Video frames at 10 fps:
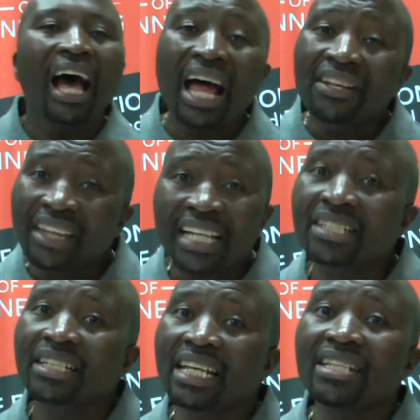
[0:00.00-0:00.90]
And
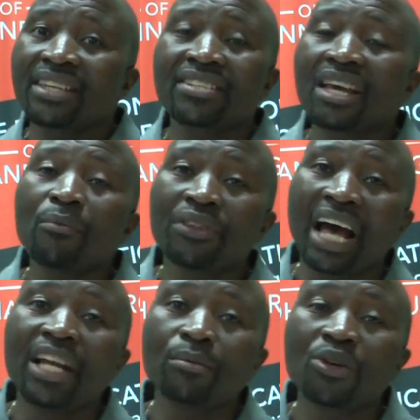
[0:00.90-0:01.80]
that is the same with
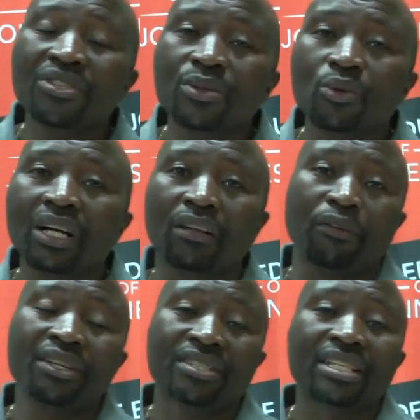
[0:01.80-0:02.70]
animals as well.
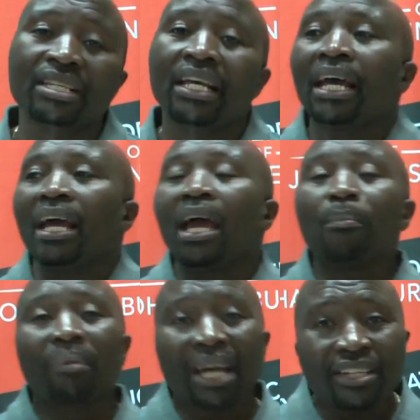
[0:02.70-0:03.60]
For instance, a
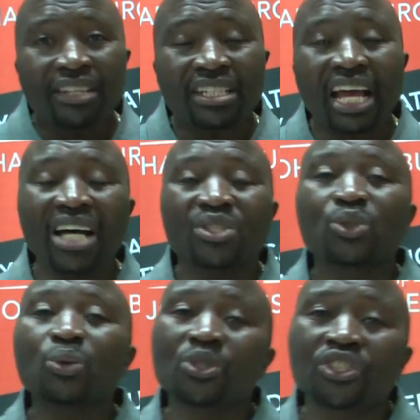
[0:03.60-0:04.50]
bird that has
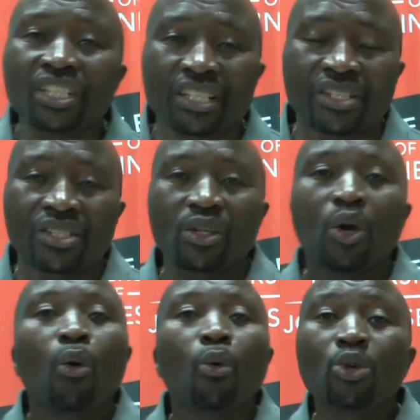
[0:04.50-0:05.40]
2 chicks
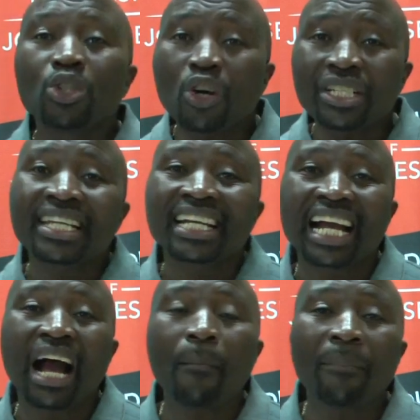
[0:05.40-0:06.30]
will not
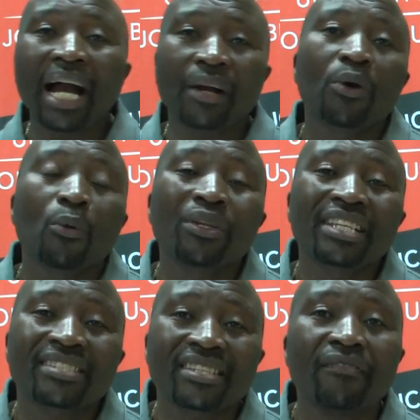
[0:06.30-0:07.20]
come back with
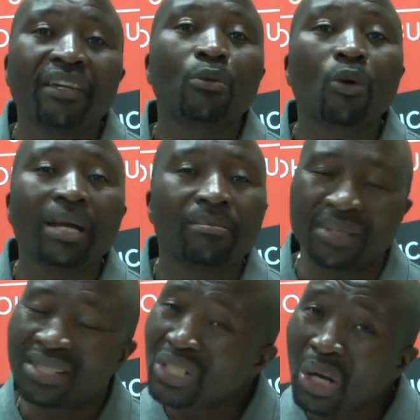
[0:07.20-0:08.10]
7
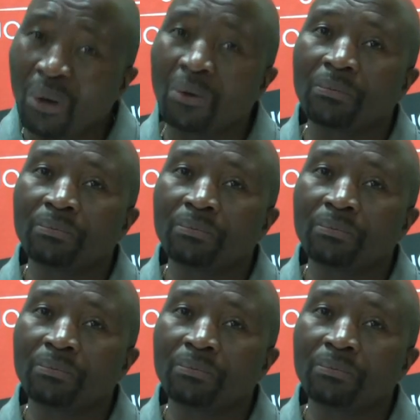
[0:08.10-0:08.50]
worms. No.